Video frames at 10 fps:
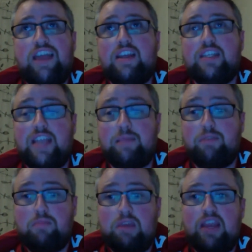accepted
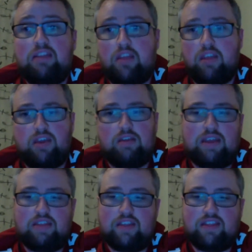me into
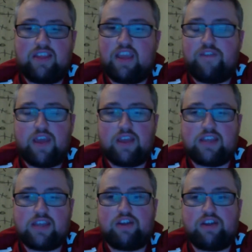the DFS kind
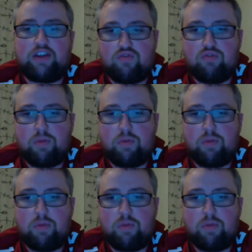of crew.